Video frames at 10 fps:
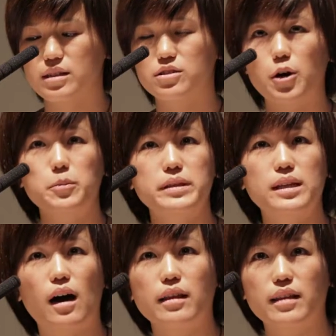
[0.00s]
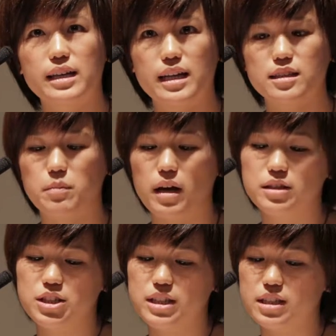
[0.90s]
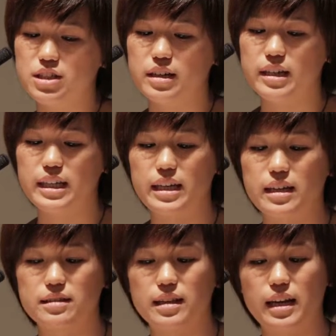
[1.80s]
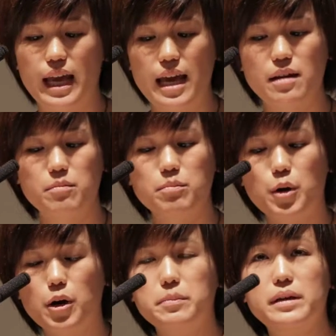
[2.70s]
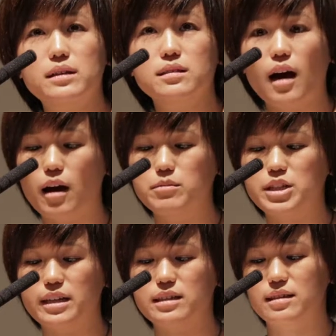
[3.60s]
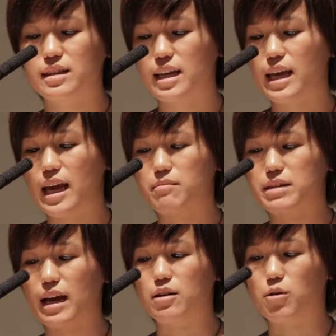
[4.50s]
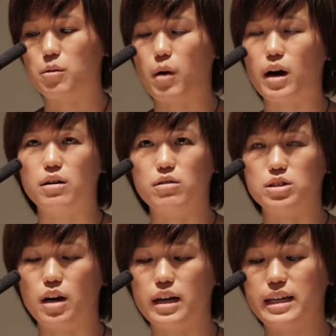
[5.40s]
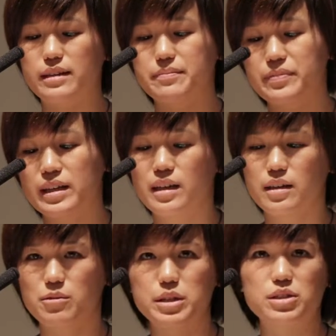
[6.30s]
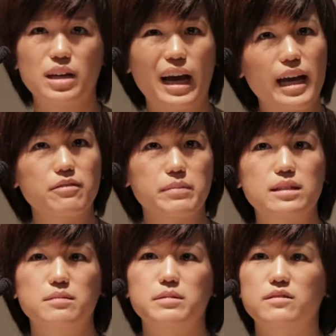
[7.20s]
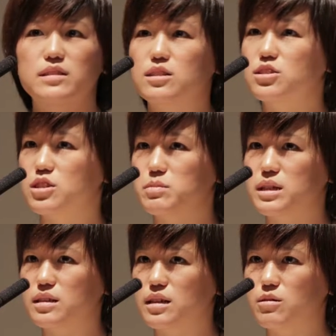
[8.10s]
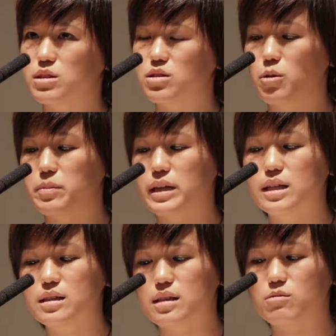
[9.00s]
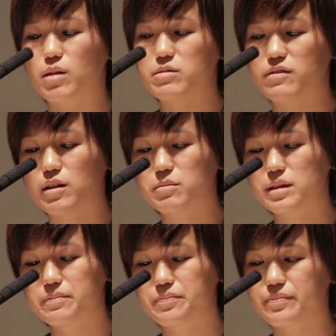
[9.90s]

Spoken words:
Scope in the online etymology dictionary is an aim, purpose, object, thing aimed at, or mark or target, which kind of makes a bit of sense just because I know what scoping is in web development.